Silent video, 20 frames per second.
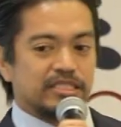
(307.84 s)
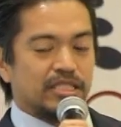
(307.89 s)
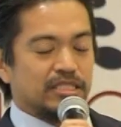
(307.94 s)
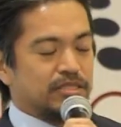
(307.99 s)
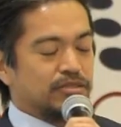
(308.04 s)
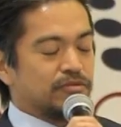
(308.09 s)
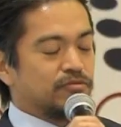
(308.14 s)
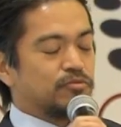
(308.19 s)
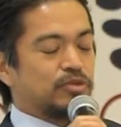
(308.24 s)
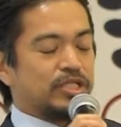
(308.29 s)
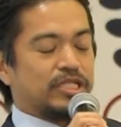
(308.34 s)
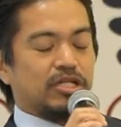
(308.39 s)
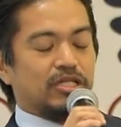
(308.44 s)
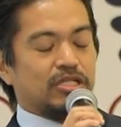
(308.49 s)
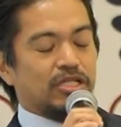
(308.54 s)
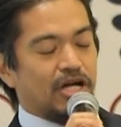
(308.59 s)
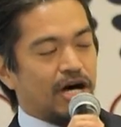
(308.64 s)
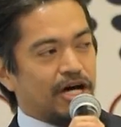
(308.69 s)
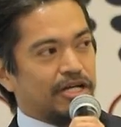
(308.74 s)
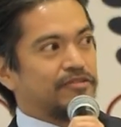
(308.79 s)
a, with a
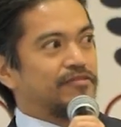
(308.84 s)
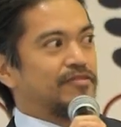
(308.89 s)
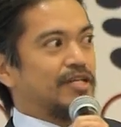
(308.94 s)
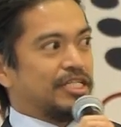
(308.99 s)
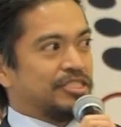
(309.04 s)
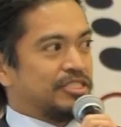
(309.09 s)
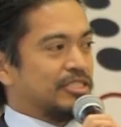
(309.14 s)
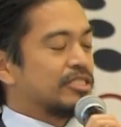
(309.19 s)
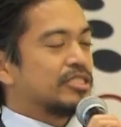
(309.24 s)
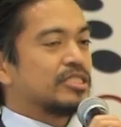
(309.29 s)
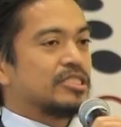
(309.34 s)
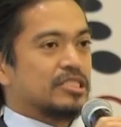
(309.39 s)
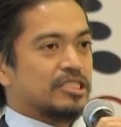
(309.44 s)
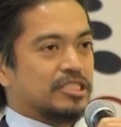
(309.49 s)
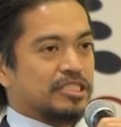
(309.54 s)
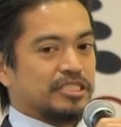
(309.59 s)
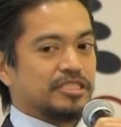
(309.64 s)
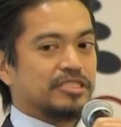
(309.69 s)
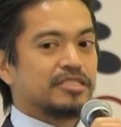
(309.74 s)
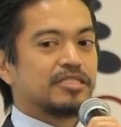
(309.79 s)
lot of lessons
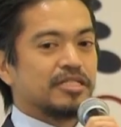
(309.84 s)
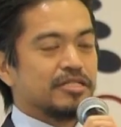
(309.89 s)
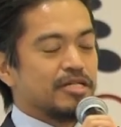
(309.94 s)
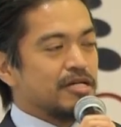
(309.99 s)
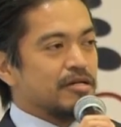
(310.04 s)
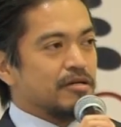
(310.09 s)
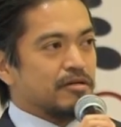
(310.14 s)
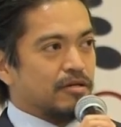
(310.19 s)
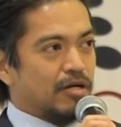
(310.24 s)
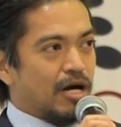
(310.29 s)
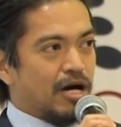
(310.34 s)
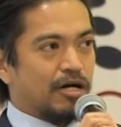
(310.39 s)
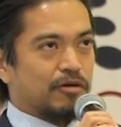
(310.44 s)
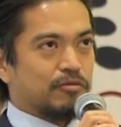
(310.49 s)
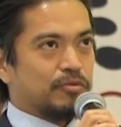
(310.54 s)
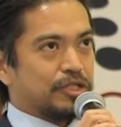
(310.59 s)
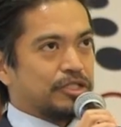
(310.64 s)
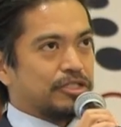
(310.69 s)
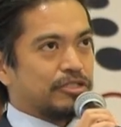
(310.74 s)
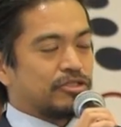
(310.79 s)
learned uh,
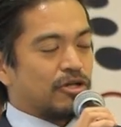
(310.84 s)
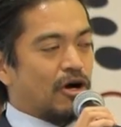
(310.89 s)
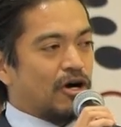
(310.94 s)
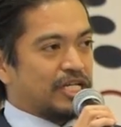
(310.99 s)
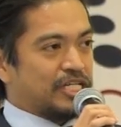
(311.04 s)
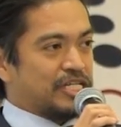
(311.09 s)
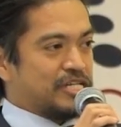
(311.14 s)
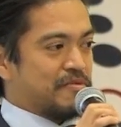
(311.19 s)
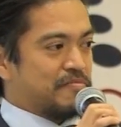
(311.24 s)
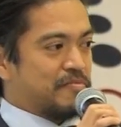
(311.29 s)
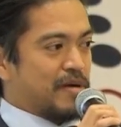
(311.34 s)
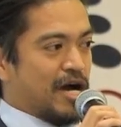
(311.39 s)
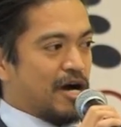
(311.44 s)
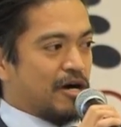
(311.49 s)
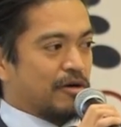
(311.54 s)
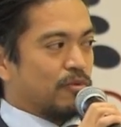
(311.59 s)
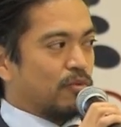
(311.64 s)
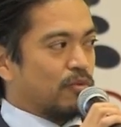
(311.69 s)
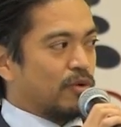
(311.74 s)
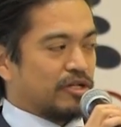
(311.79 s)
we're talking
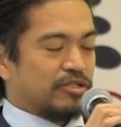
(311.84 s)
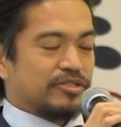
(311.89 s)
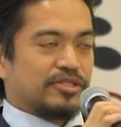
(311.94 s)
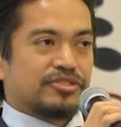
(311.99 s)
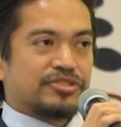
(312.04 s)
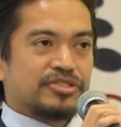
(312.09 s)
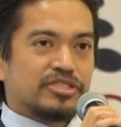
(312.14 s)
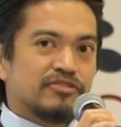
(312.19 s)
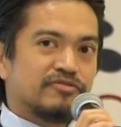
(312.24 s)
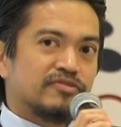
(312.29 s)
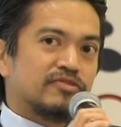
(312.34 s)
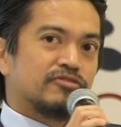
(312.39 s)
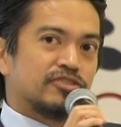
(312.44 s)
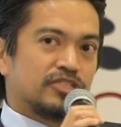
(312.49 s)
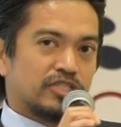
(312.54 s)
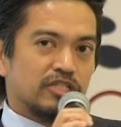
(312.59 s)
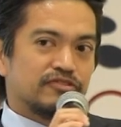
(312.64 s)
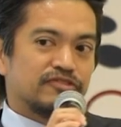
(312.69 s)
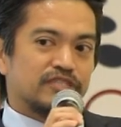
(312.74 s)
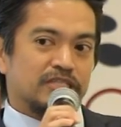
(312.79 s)
about what are the sil
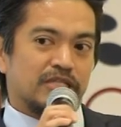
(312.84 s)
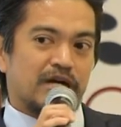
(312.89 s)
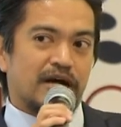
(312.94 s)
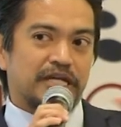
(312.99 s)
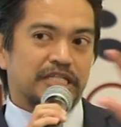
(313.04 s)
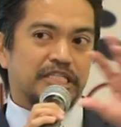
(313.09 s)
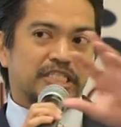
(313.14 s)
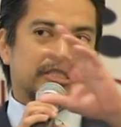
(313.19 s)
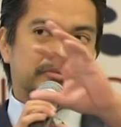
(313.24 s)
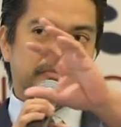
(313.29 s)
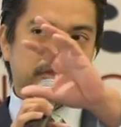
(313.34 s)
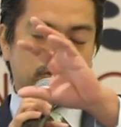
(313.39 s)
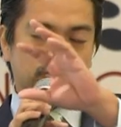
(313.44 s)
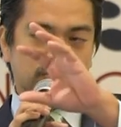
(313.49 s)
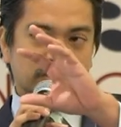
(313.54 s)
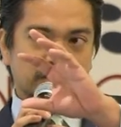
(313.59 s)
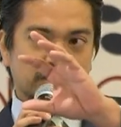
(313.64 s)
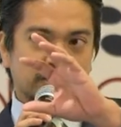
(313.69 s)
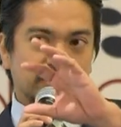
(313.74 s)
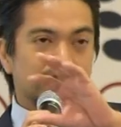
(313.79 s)
silver linings
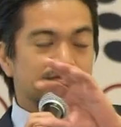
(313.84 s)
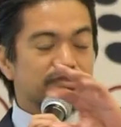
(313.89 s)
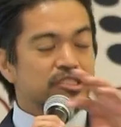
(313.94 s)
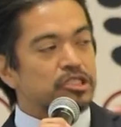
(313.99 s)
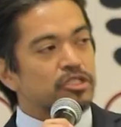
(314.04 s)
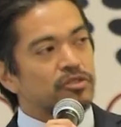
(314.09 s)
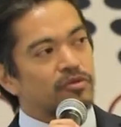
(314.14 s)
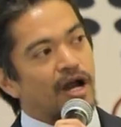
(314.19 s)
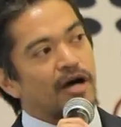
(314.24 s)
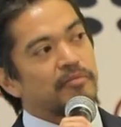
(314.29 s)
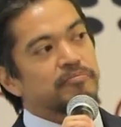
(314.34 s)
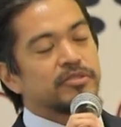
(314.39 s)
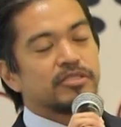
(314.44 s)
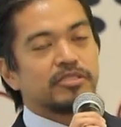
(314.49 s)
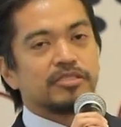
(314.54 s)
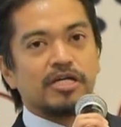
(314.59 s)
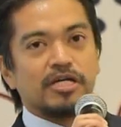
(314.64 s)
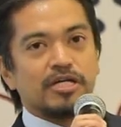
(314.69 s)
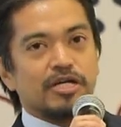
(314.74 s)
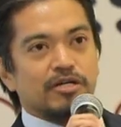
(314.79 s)
between different
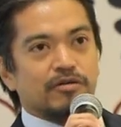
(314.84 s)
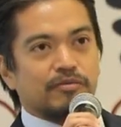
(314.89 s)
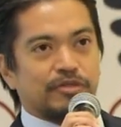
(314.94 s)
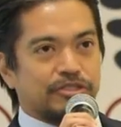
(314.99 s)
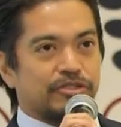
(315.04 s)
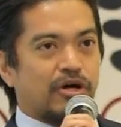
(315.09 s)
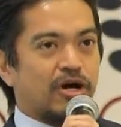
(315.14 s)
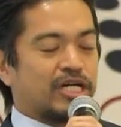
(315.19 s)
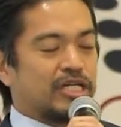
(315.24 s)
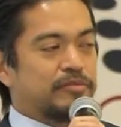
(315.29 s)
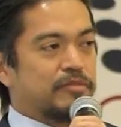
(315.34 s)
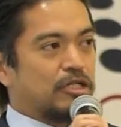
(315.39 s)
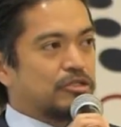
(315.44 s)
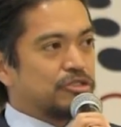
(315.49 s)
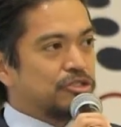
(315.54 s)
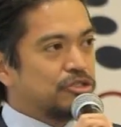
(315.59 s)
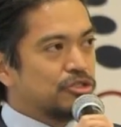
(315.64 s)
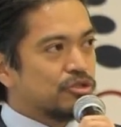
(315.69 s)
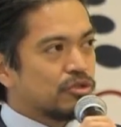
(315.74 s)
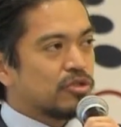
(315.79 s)
crops. We're talking about
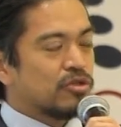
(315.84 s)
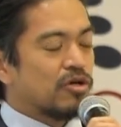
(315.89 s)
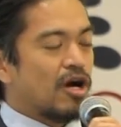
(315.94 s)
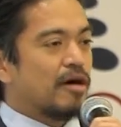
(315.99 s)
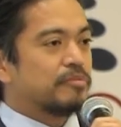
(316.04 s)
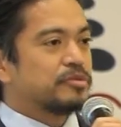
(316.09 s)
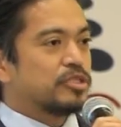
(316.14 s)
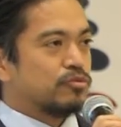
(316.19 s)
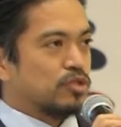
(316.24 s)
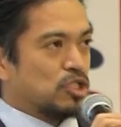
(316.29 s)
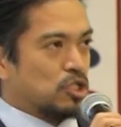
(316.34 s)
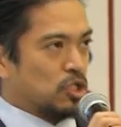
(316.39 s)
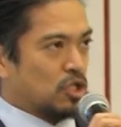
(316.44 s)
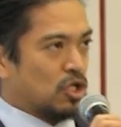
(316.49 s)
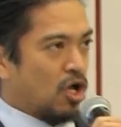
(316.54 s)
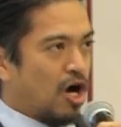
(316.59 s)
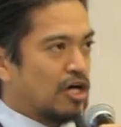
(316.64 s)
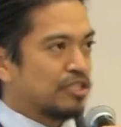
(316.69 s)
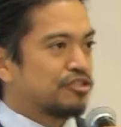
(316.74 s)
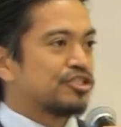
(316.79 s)
new crops. We're
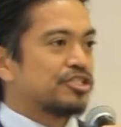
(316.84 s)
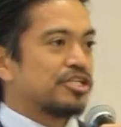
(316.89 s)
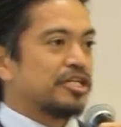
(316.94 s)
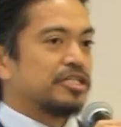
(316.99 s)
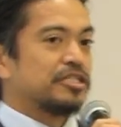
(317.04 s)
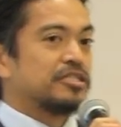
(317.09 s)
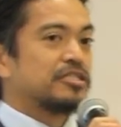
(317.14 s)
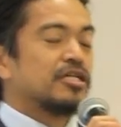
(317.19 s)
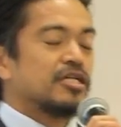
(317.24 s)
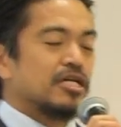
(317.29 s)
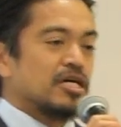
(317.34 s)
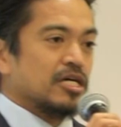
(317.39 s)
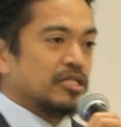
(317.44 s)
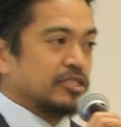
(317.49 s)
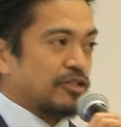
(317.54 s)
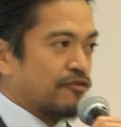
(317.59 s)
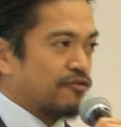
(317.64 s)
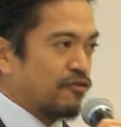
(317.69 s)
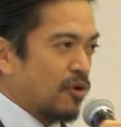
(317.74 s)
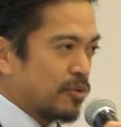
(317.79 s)
launching
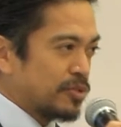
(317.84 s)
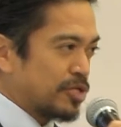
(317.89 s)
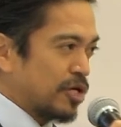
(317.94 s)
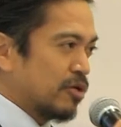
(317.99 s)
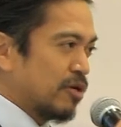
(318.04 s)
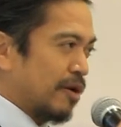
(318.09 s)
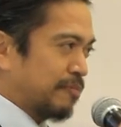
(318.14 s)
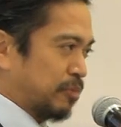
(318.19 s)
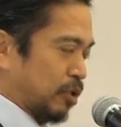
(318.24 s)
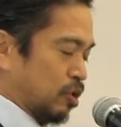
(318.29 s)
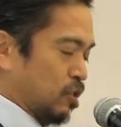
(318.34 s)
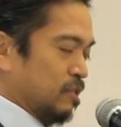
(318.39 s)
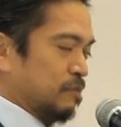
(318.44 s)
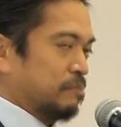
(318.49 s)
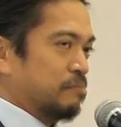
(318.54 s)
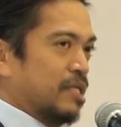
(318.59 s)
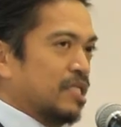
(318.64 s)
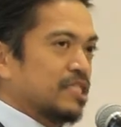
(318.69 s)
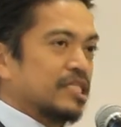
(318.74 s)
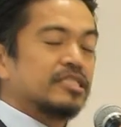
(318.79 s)
the fonio, a pearl
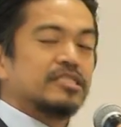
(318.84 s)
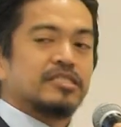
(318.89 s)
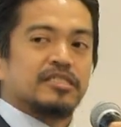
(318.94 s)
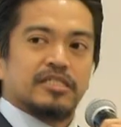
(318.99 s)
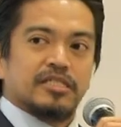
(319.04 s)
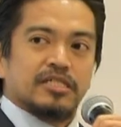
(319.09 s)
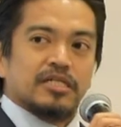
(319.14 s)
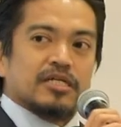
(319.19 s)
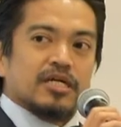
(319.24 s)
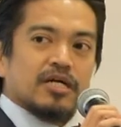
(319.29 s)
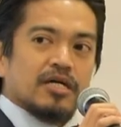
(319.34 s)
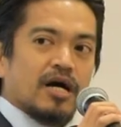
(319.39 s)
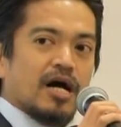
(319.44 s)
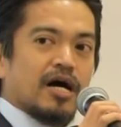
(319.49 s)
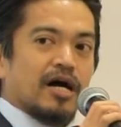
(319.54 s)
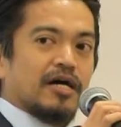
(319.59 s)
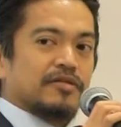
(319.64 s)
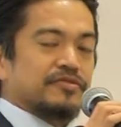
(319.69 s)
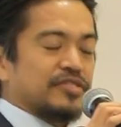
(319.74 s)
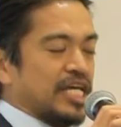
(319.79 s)
millet,
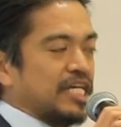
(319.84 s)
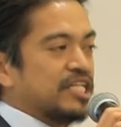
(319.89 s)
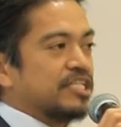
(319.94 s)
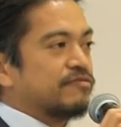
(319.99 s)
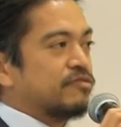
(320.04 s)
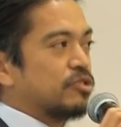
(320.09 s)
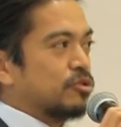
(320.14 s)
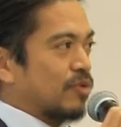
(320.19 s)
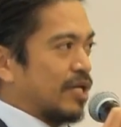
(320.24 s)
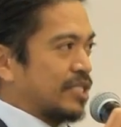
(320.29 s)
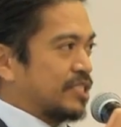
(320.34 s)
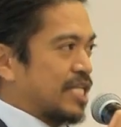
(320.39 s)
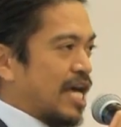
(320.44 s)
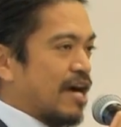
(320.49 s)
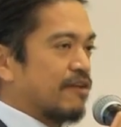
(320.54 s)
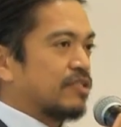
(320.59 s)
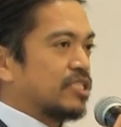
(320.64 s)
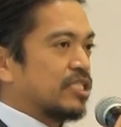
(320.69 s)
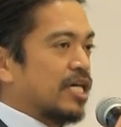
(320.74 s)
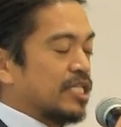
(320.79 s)
uh, native to West
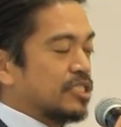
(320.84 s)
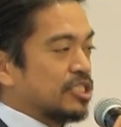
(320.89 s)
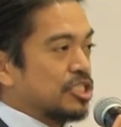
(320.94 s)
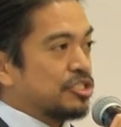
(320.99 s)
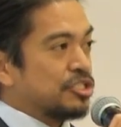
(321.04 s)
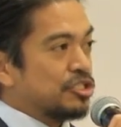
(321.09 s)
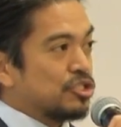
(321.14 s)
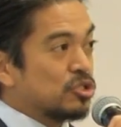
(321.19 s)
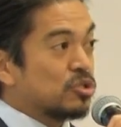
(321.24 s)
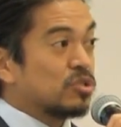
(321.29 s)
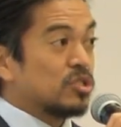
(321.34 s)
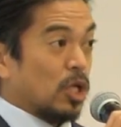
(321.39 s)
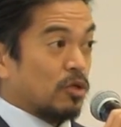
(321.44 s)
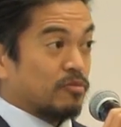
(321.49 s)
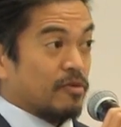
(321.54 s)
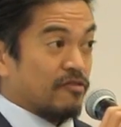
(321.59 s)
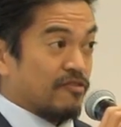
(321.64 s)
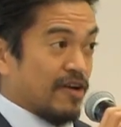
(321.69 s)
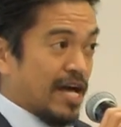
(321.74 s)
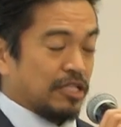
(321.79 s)
Africa as a new
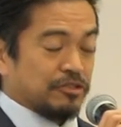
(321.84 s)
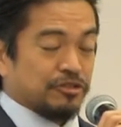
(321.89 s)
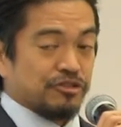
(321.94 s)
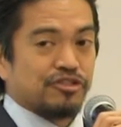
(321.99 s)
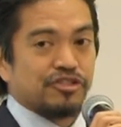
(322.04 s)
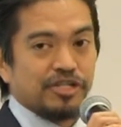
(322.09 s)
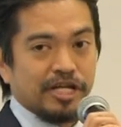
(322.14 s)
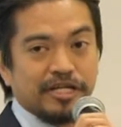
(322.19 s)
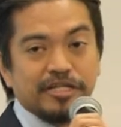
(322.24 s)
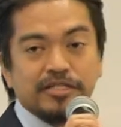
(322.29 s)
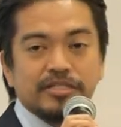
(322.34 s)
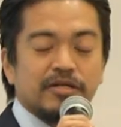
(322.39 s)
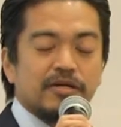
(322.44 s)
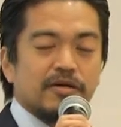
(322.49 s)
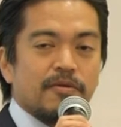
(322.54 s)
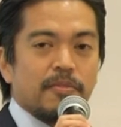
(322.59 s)
global value chain.